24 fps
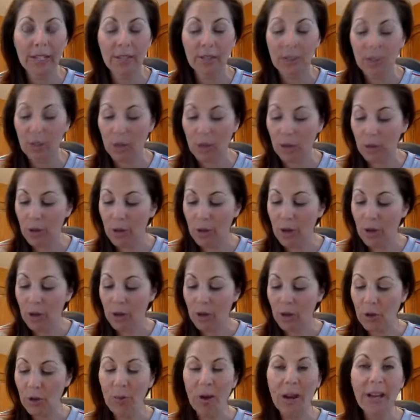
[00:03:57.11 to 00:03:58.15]
So
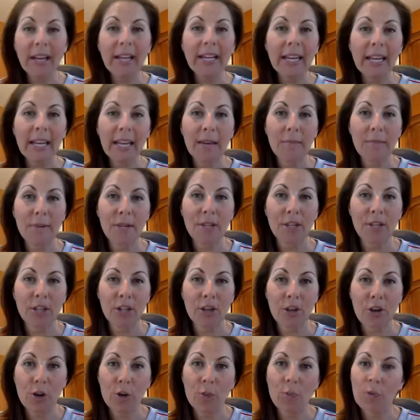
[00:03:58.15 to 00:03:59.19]
you want to keep it to
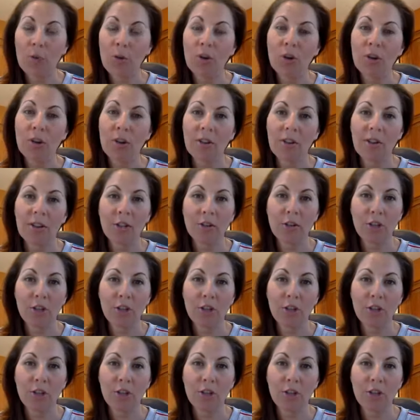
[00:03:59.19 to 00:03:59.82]
no more than